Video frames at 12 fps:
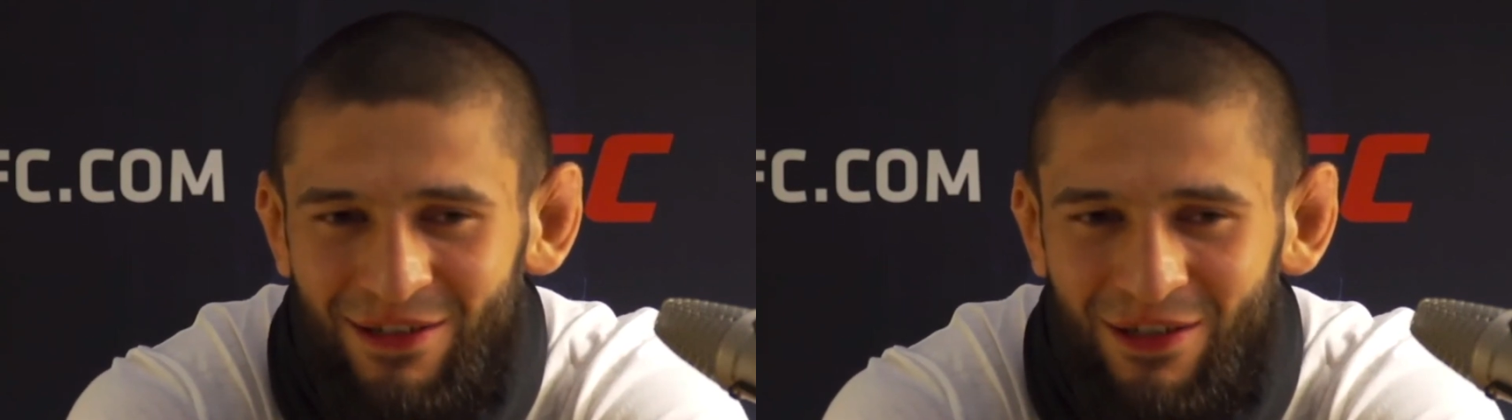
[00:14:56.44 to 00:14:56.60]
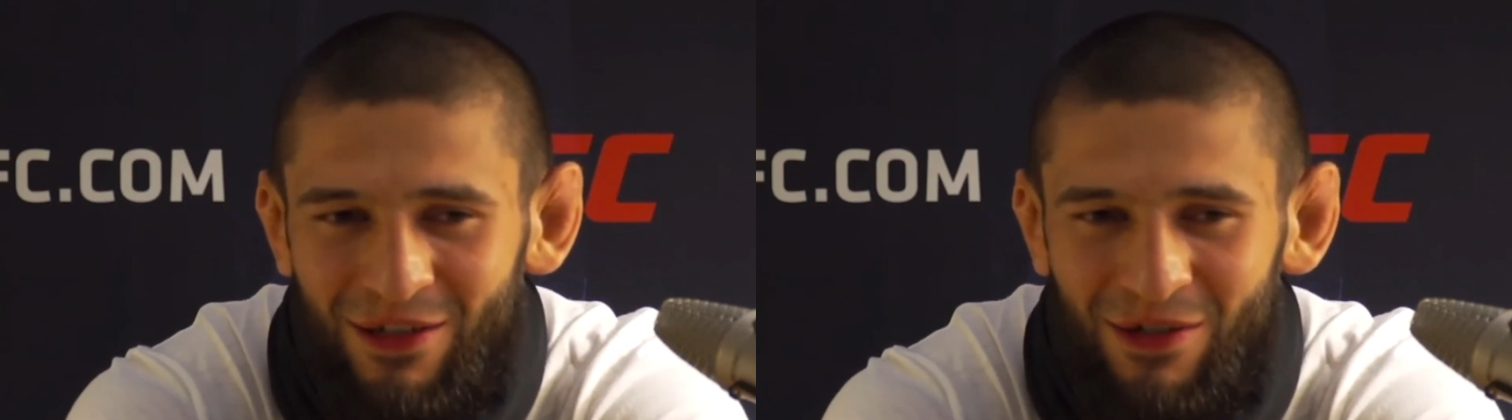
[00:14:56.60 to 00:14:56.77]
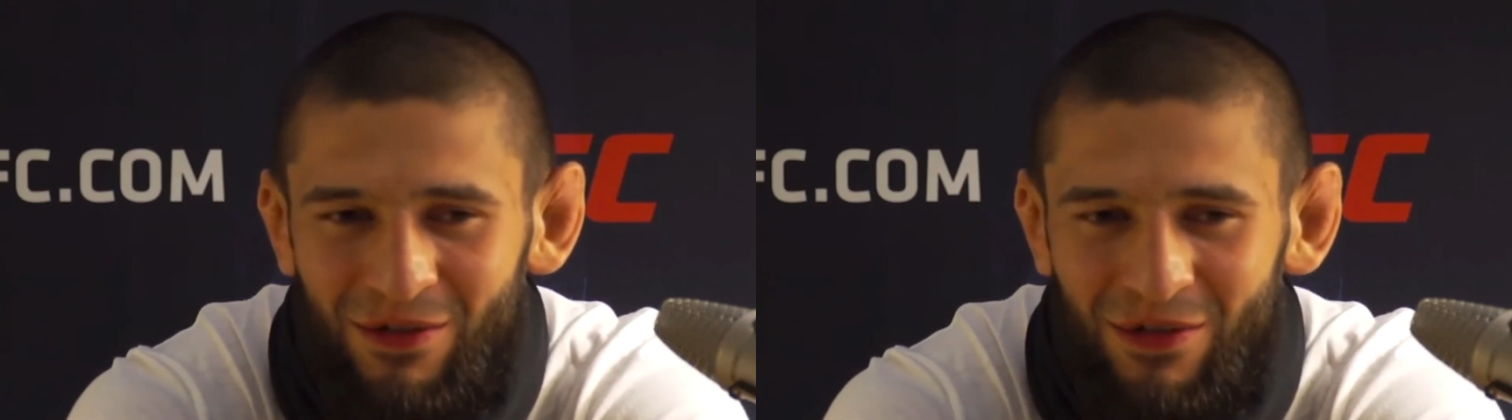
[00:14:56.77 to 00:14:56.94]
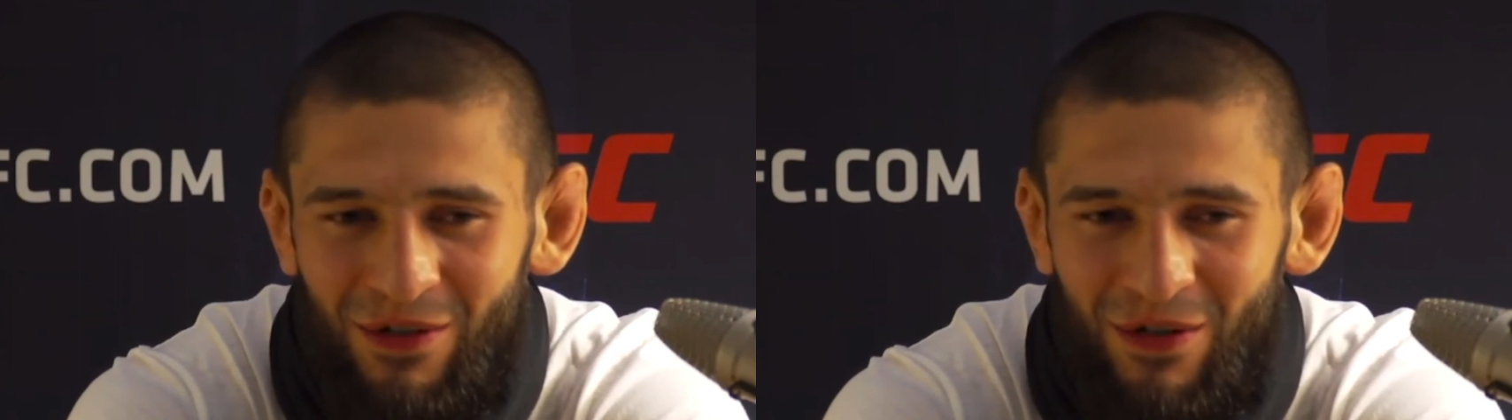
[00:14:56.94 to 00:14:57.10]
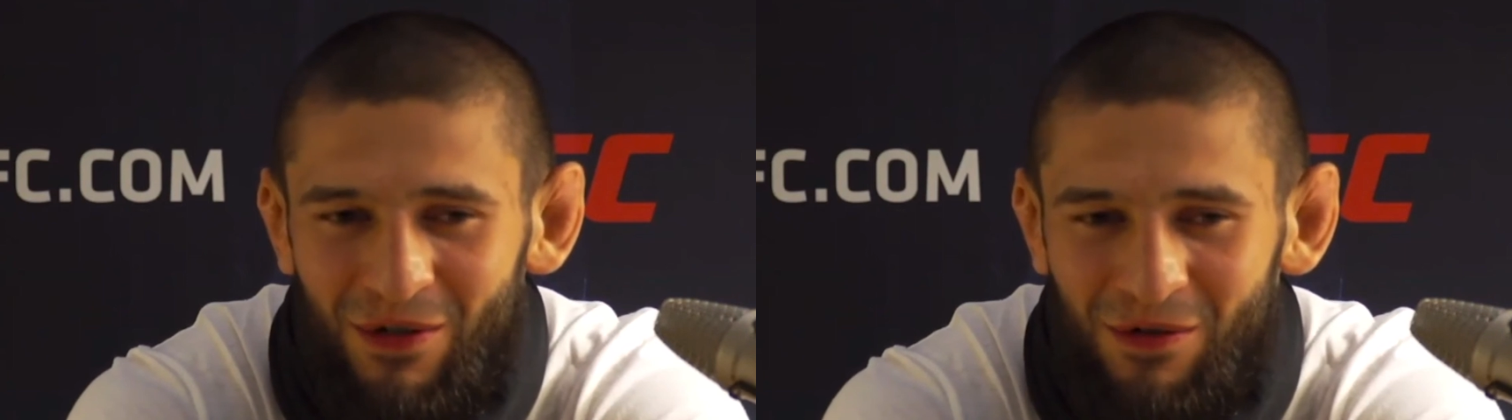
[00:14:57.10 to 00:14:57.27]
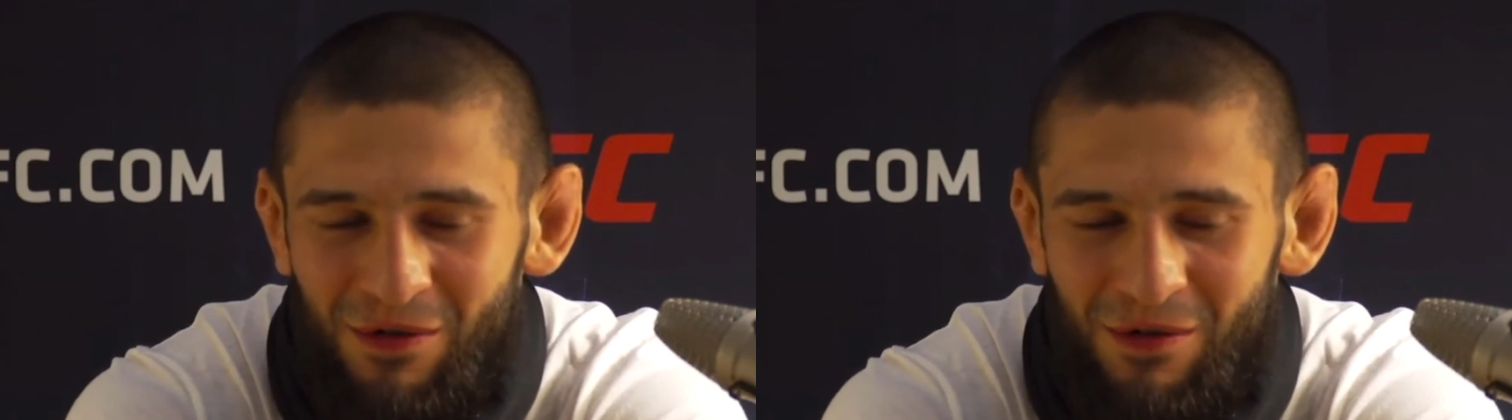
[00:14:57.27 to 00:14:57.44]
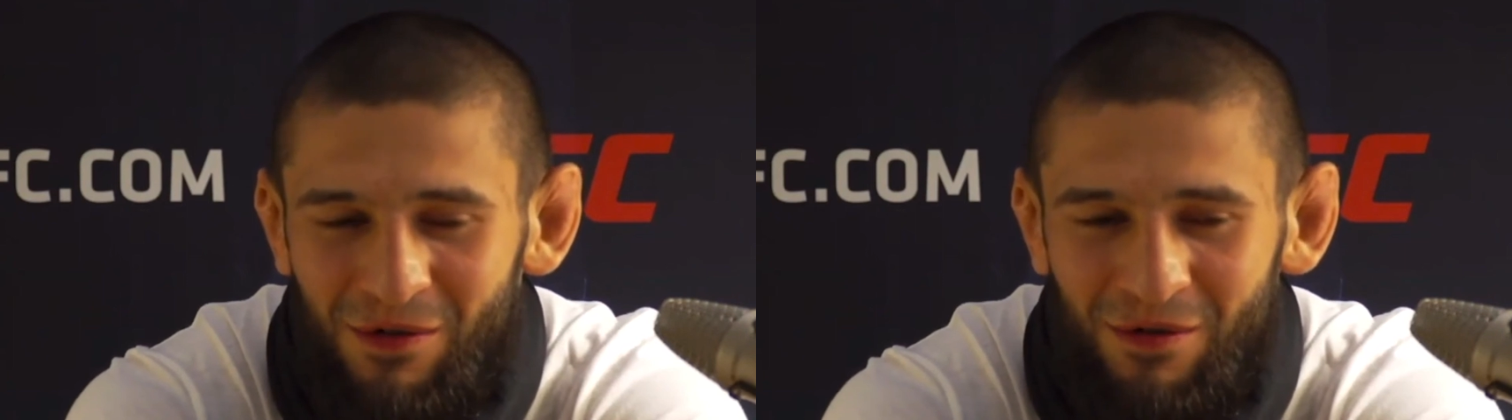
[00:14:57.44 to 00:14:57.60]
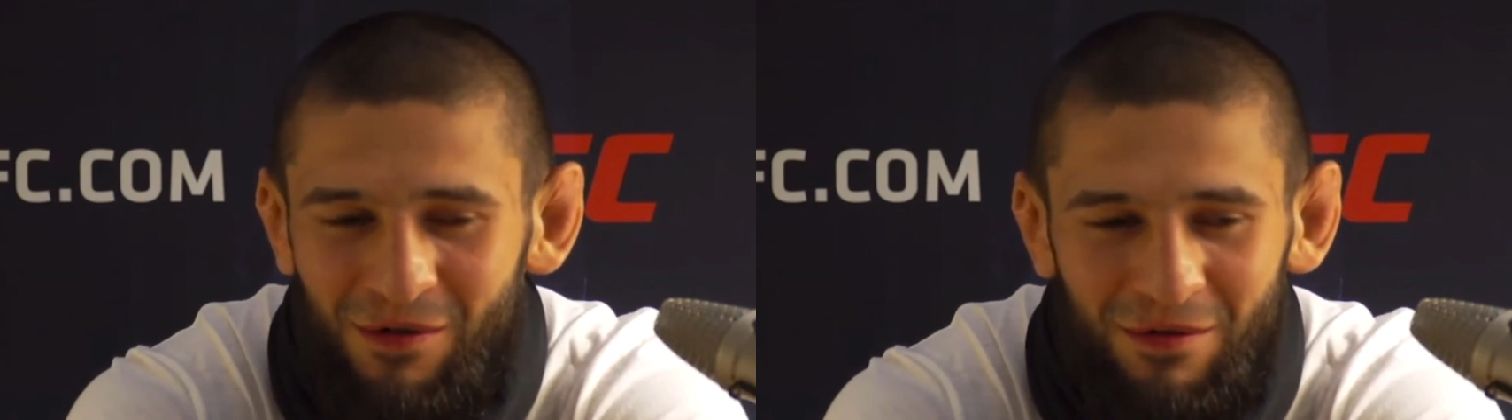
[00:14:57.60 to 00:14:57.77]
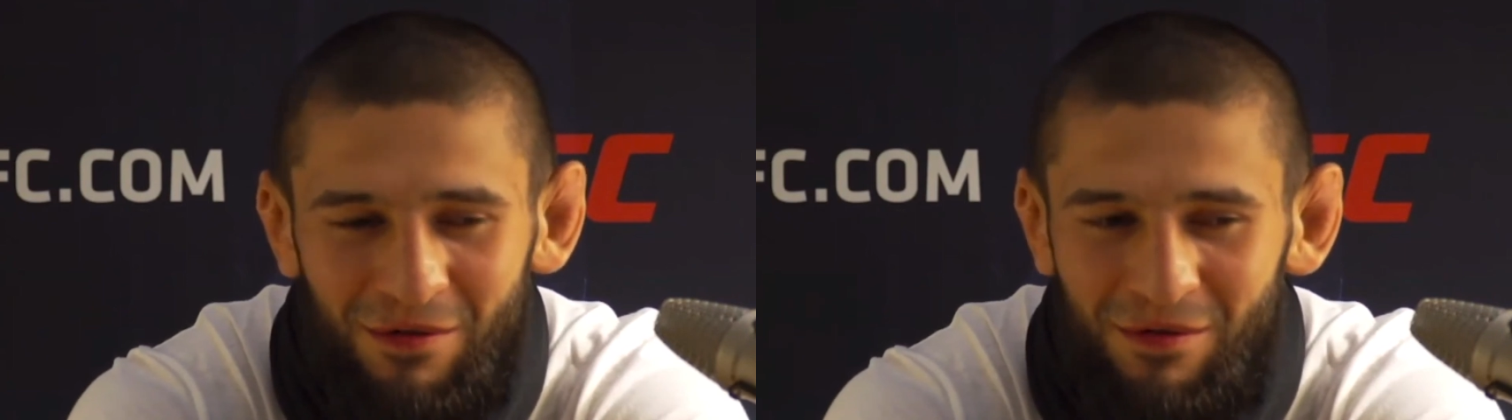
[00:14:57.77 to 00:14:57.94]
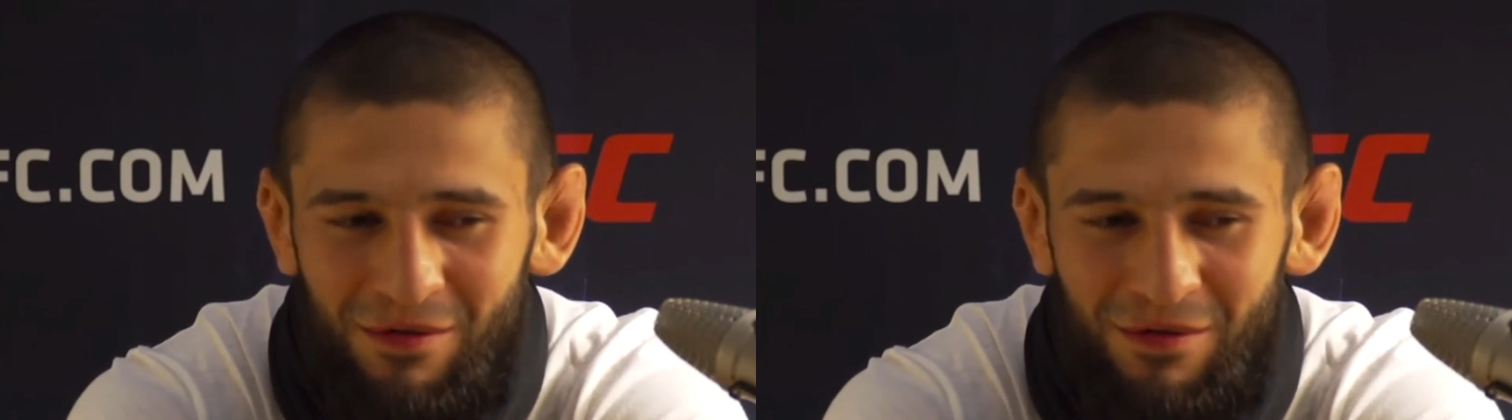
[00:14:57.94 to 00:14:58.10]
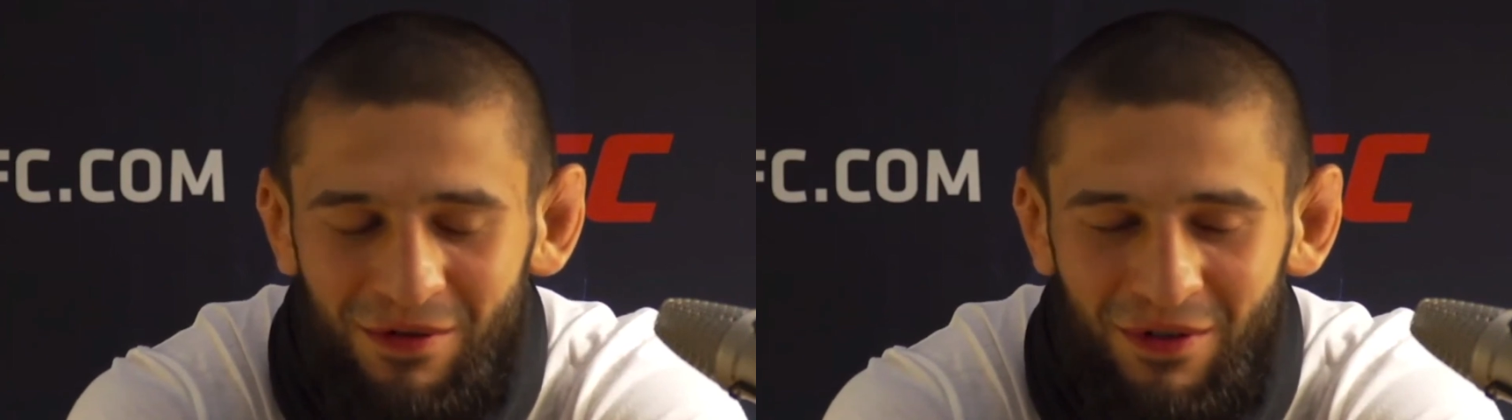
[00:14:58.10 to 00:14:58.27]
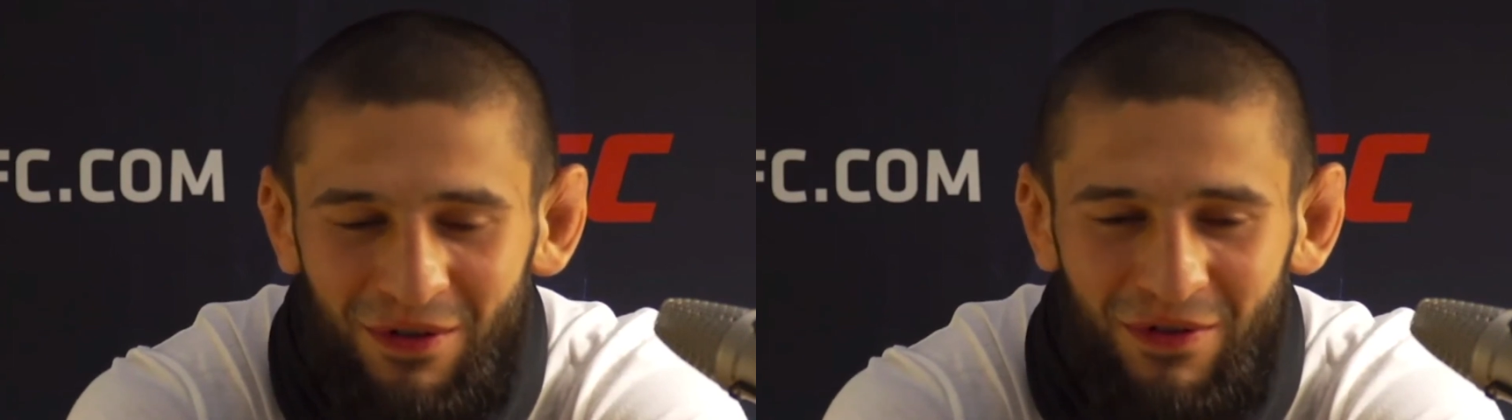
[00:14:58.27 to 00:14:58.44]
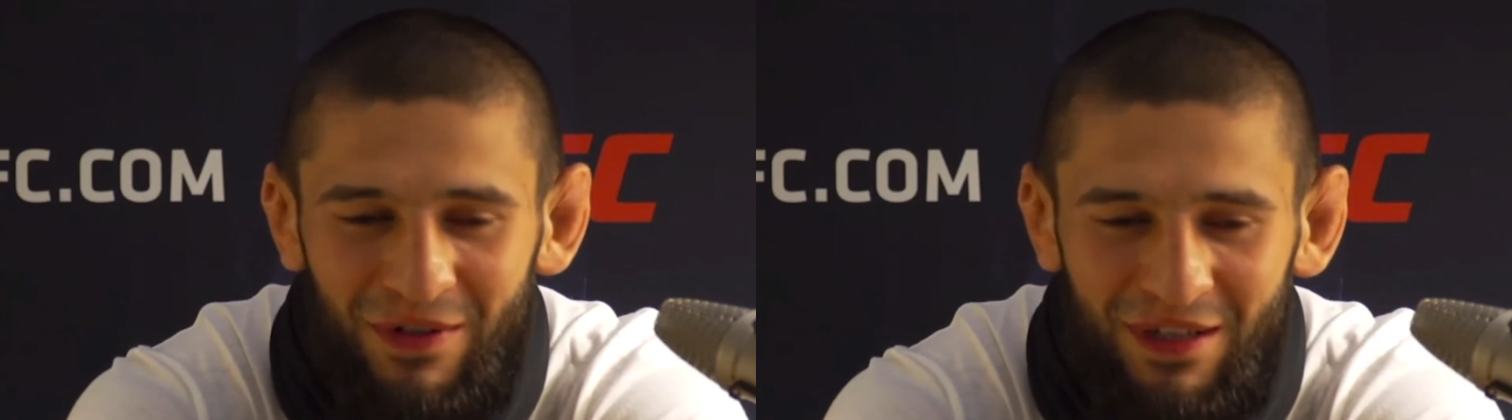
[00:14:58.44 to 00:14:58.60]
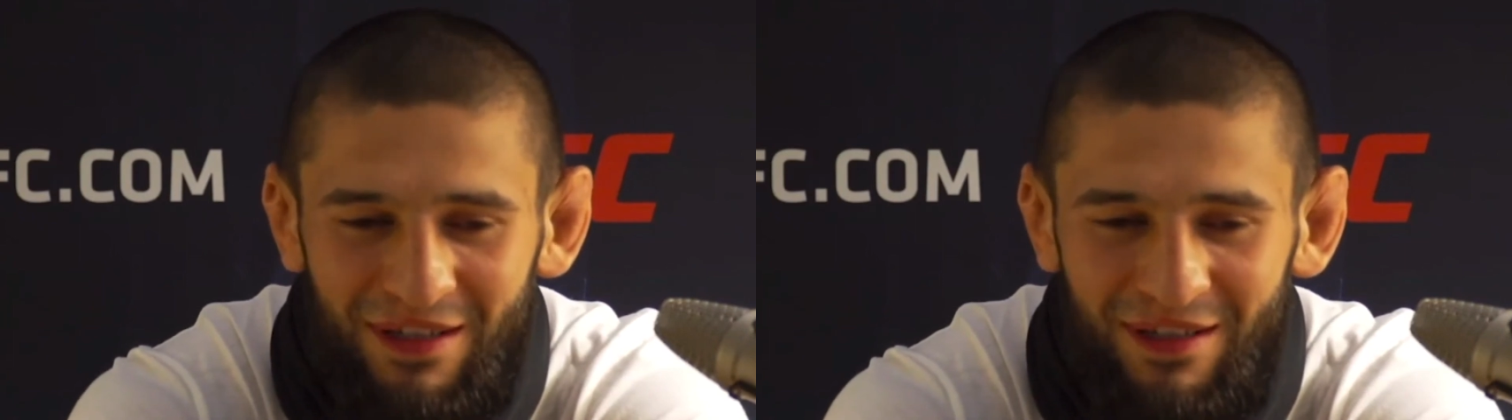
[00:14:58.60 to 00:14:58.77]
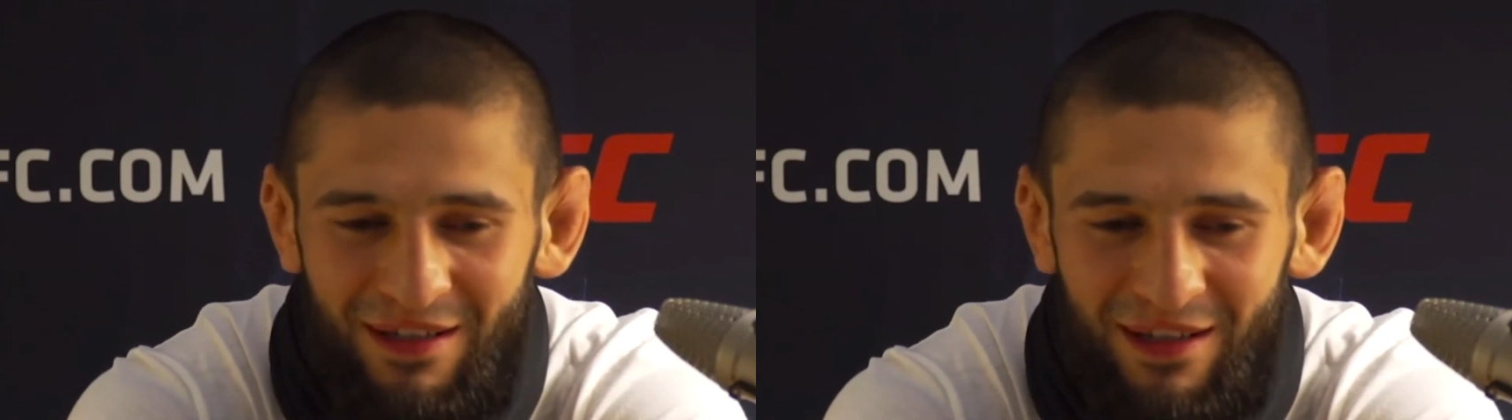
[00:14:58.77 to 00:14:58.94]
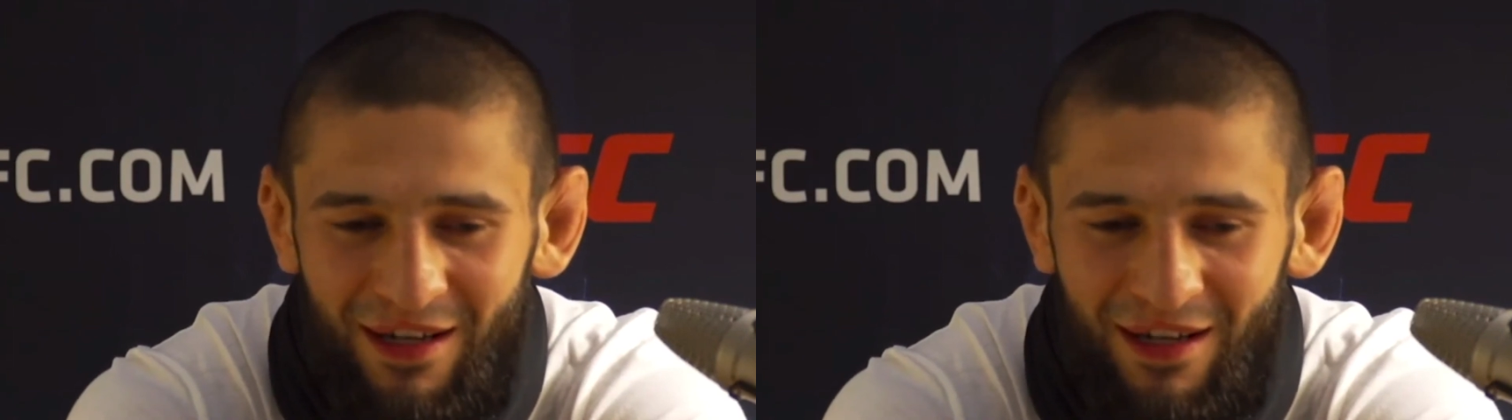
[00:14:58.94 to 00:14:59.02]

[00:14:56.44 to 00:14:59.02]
No, nothing.